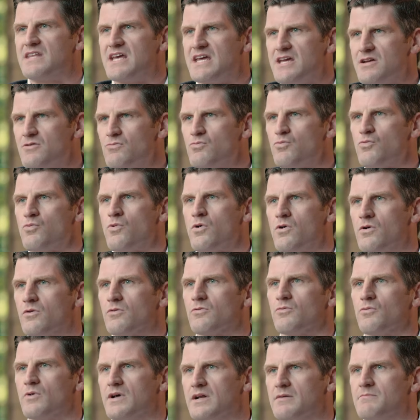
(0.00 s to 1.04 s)
They
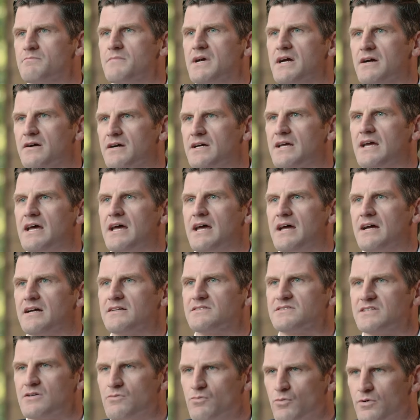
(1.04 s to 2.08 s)
want what America
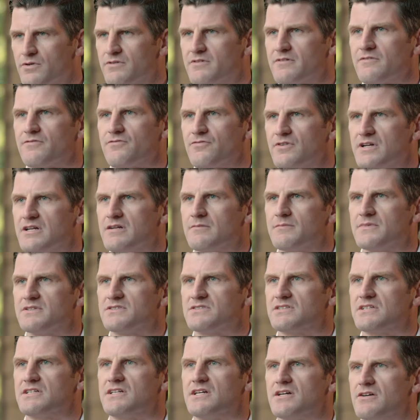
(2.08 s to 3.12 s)
has. They want the freedom and
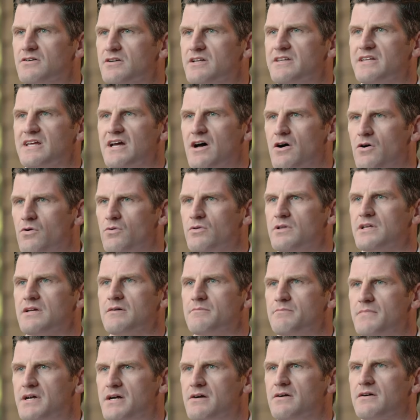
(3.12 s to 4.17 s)
security that only
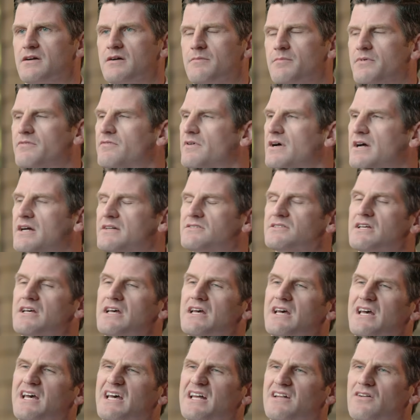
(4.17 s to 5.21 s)
America provides
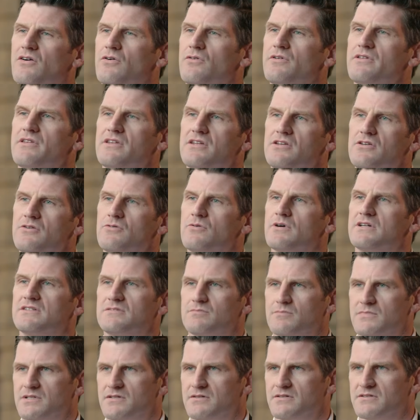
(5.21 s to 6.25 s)
and only the
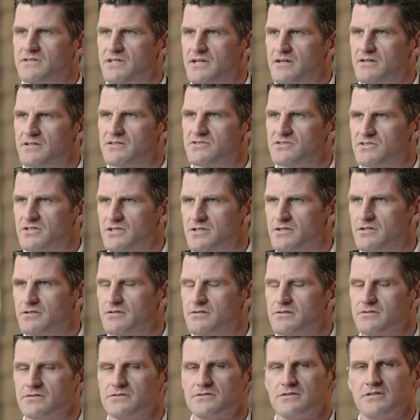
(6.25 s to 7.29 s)
U.S. military
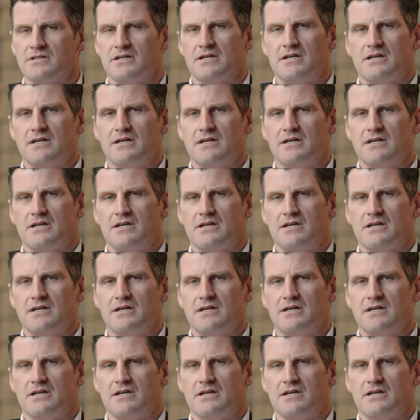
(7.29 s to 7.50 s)
secures.